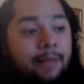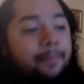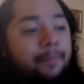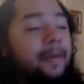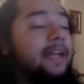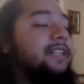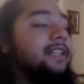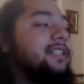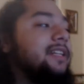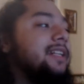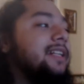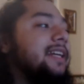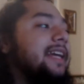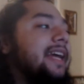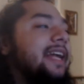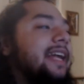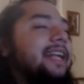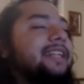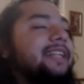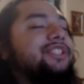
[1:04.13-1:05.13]

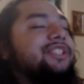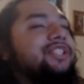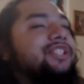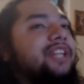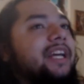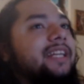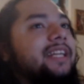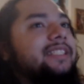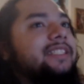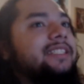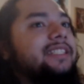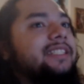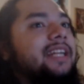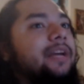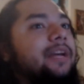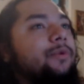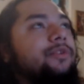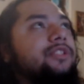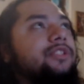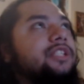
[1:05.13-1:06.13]
basically it is just,
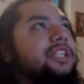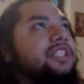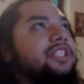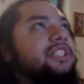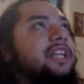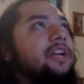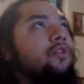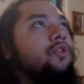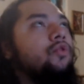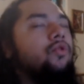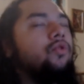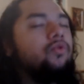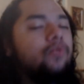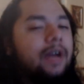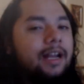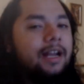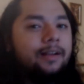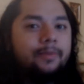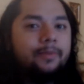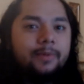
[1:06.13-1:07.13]
it was just
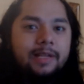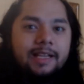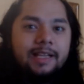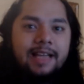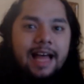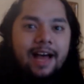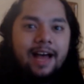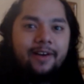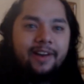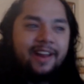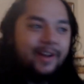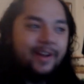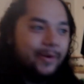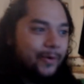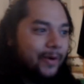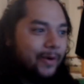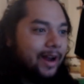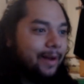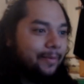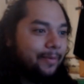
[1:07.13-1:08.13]
incredibly loud,
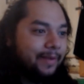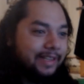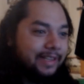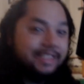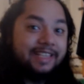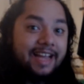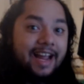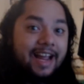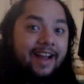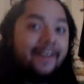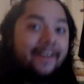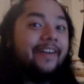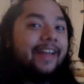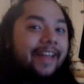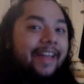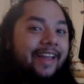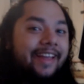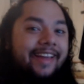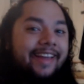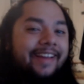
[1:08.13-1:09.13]
incredibly
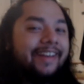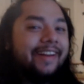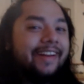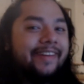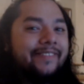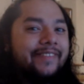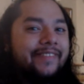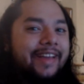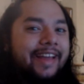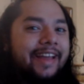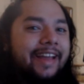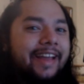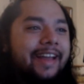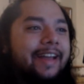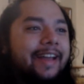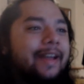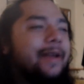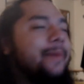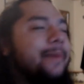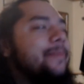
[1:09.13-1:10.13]
scary. You know, me
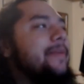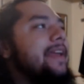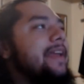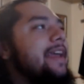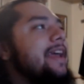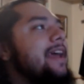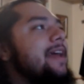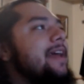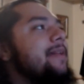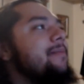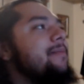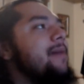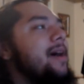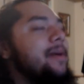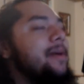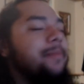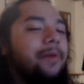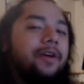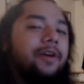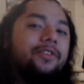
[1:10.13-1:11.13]
me and
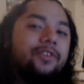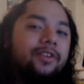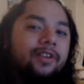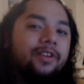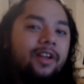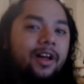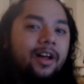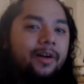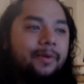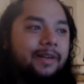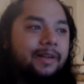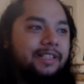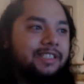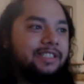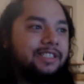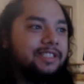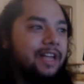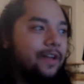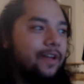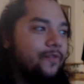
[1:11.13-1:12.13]
my brother-in-law, we
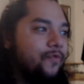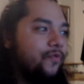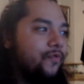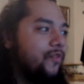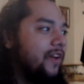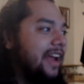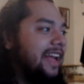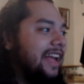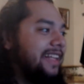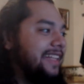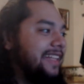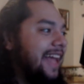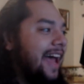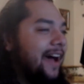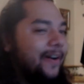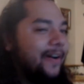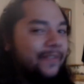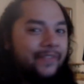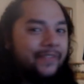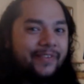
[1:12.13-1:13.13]
just like freaked
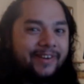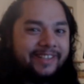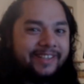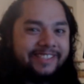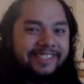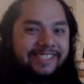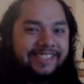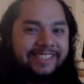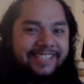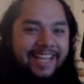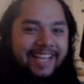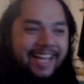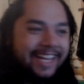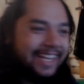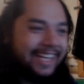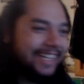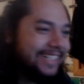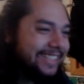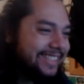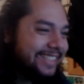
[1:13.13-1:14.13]
out for a
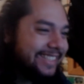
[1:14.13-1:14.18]
second.